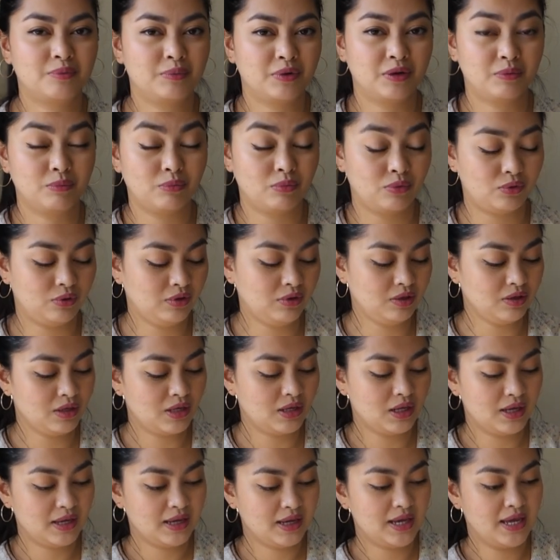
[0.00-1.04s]
a bit more.
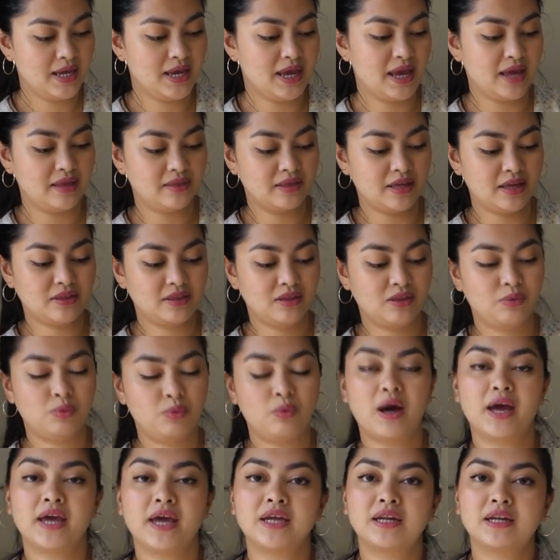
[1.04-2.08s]
And then the
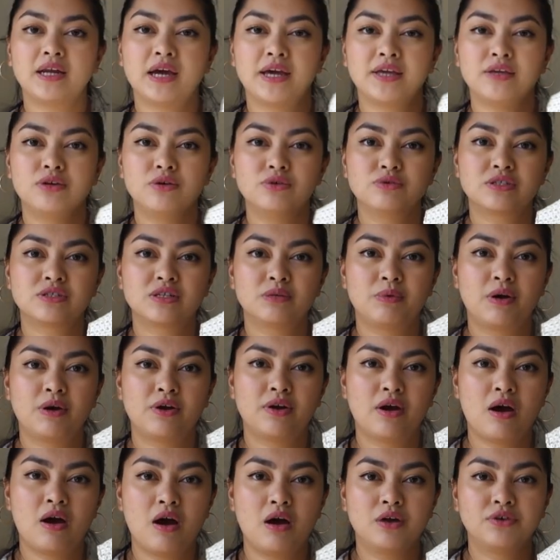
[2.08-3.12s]
white, I used about
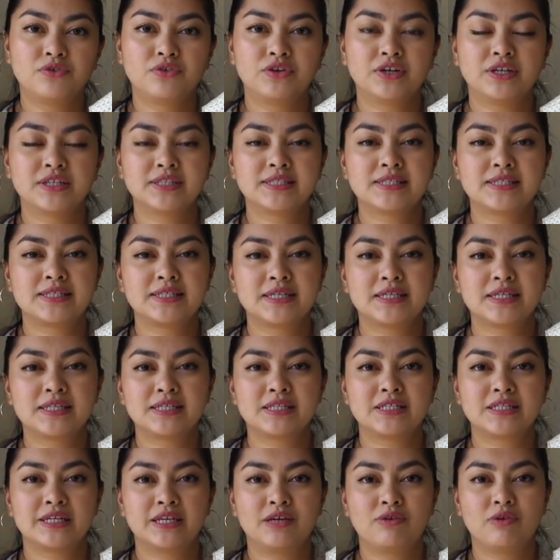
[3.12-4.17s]

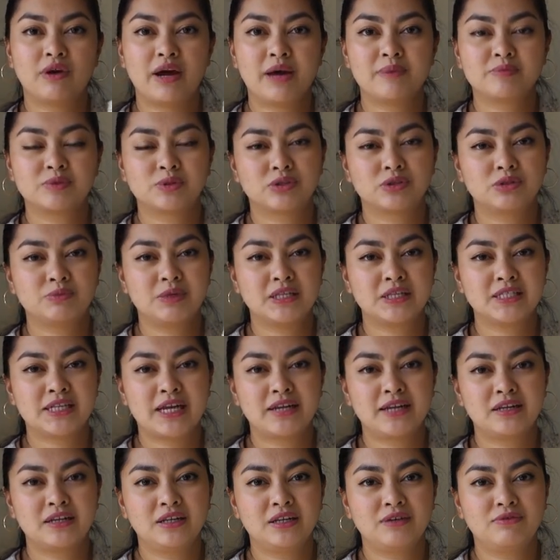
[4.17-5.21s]
160 grams, which means
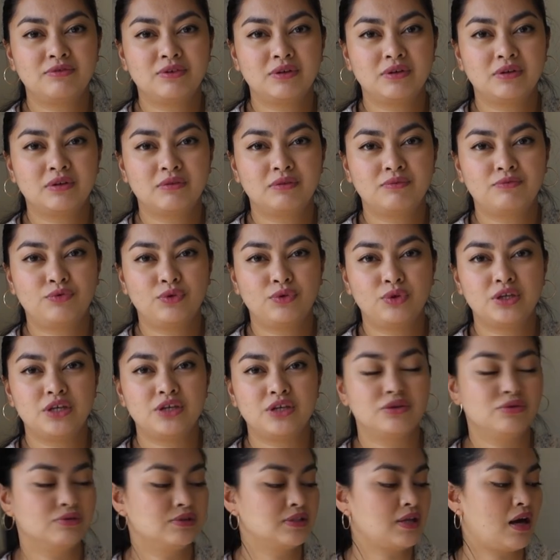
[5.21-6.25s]
I didn't even fully
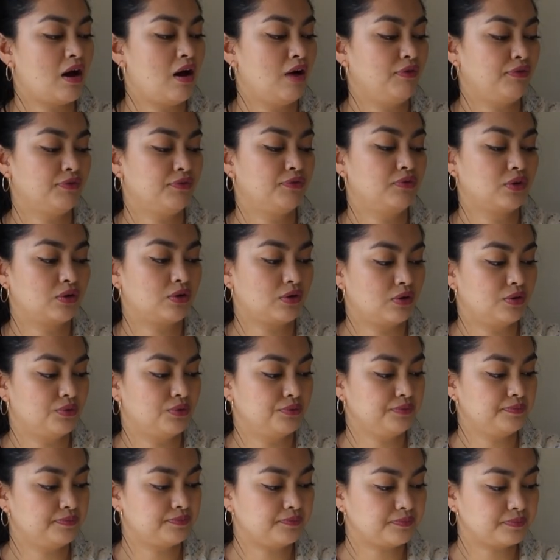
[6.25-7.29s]
use half of the
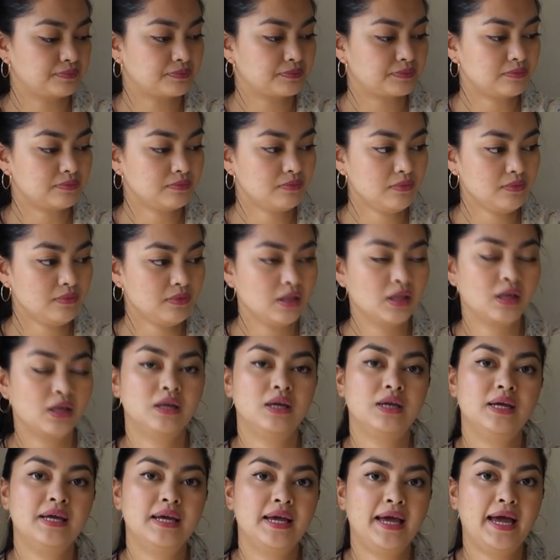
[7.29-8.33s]
cone.
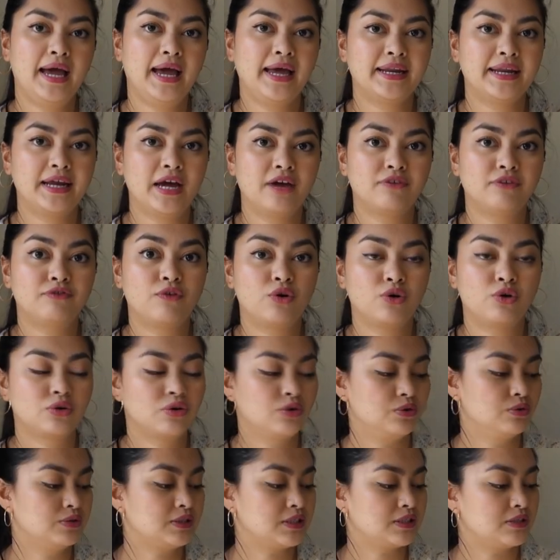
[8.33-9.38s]
And I have four
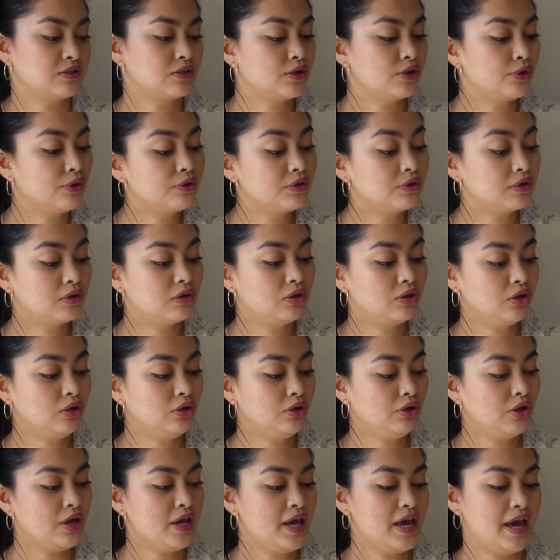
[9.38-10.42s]
cones in
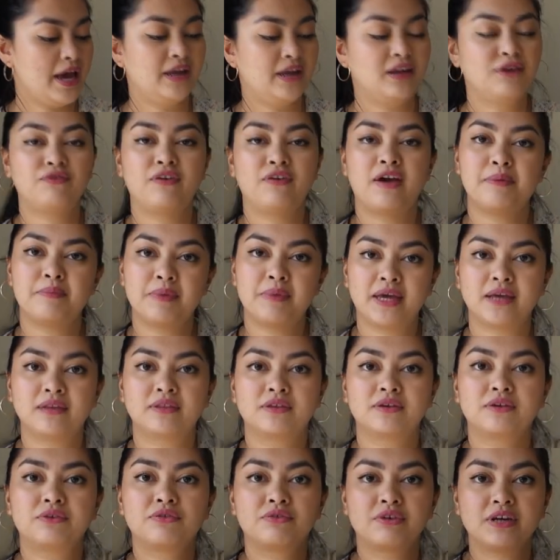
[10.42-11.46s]
total. And if I make
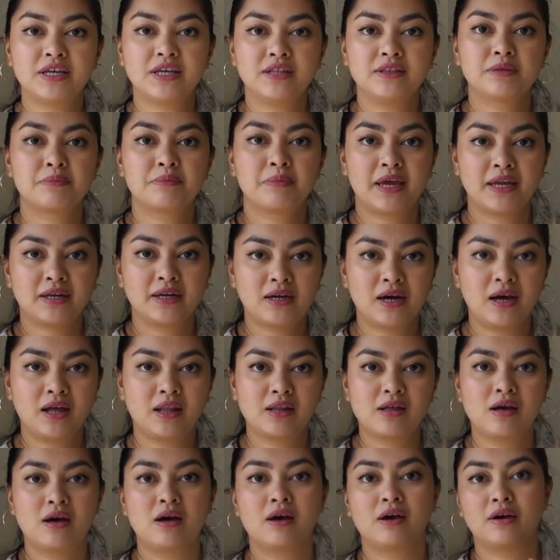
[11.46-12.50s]
the green the main
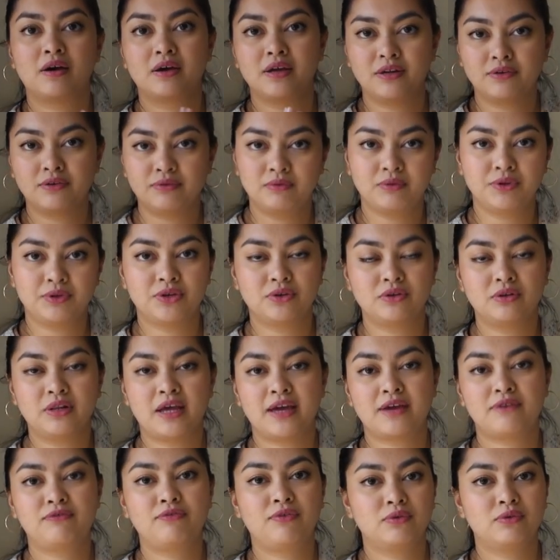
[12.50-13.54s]
color, you know,
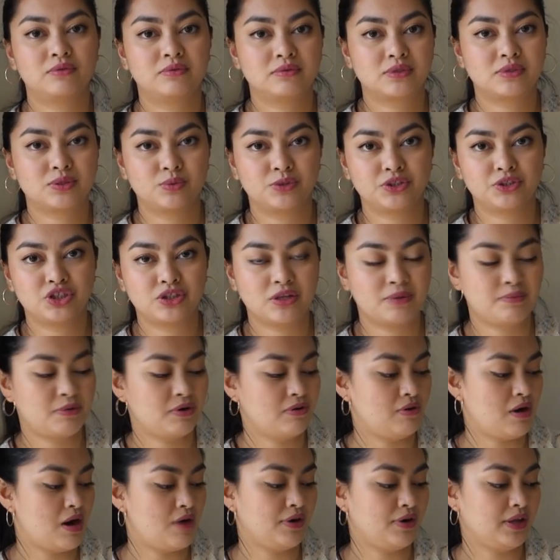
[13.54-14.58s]
like switch them
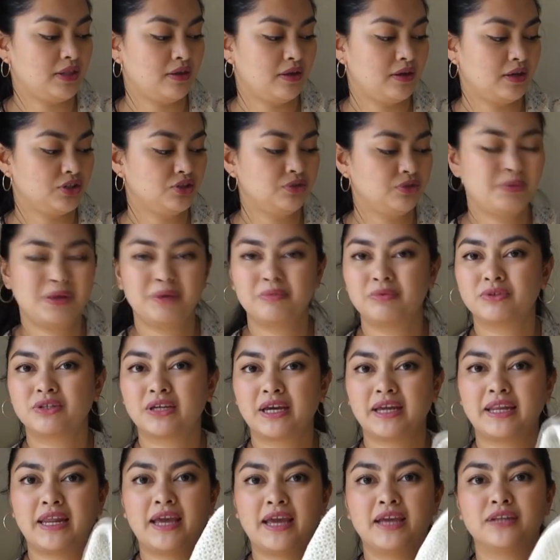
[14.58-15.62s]
around, I think I should be able to
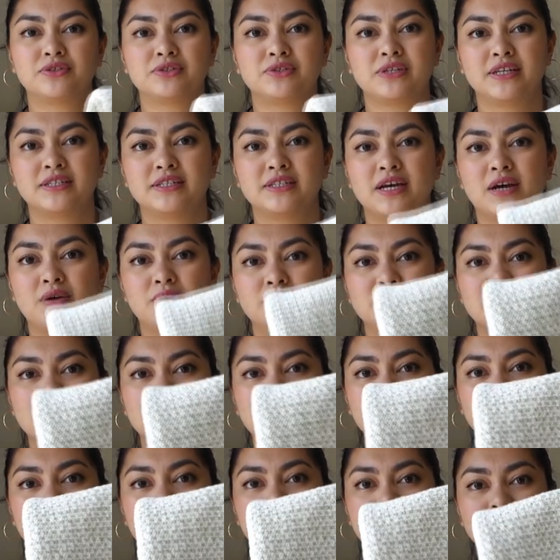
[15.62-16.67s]
get 8 or 10 towels
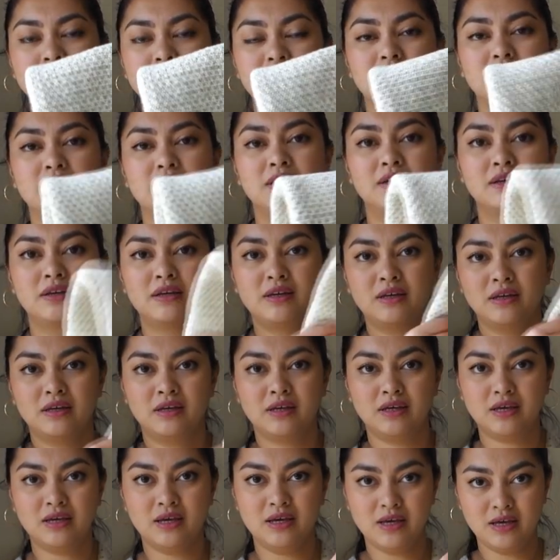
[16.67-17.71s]
easily.
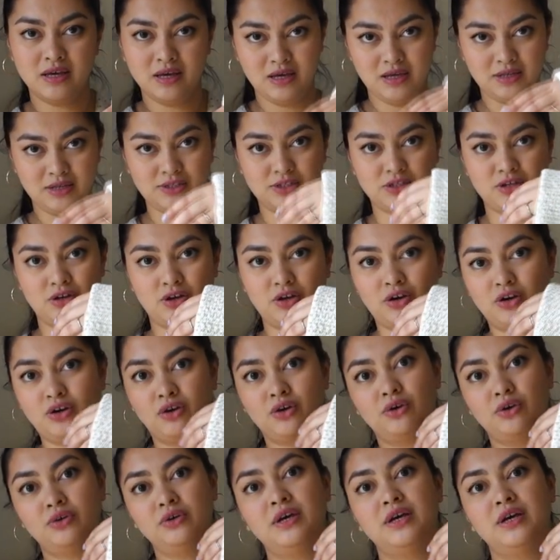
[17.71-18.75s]

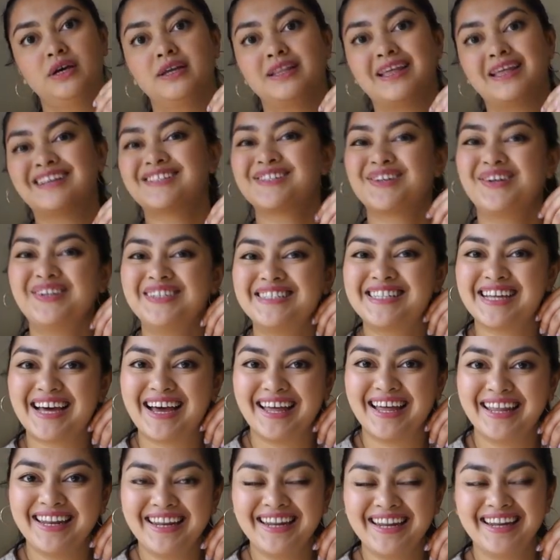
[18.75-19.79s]
So that's all
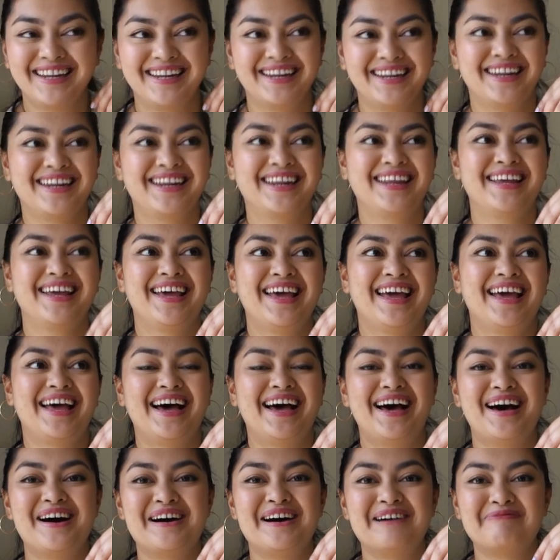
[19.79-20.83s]
done.
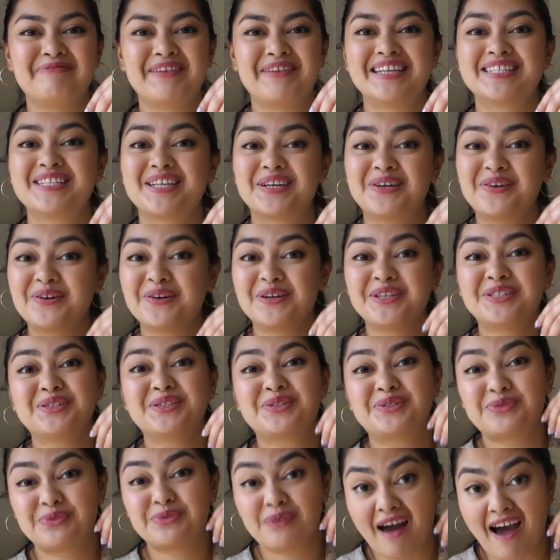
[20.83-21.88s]
Is it going to
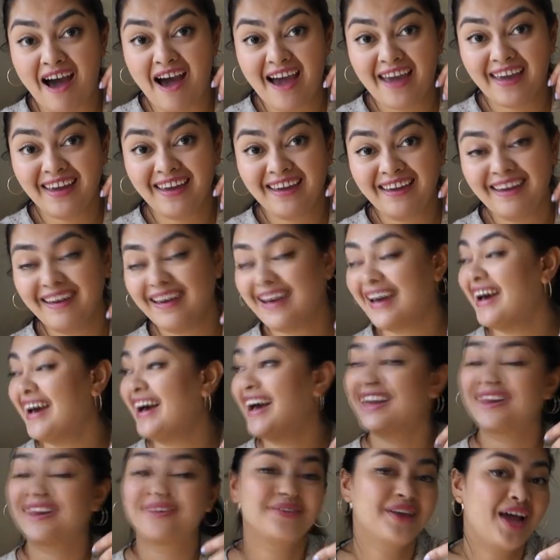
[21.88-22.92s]
dry?
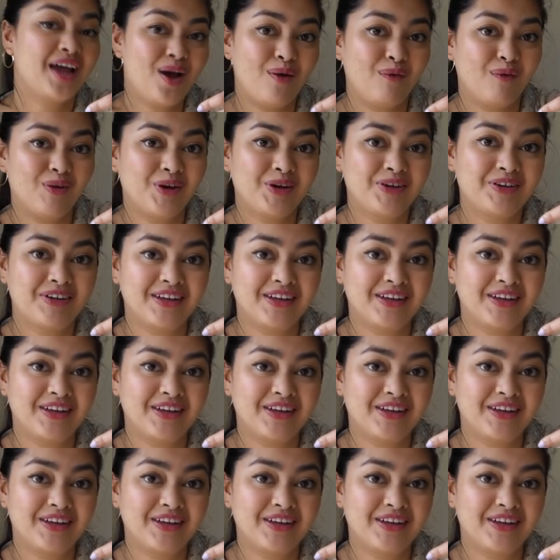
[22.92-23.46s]
I don't know.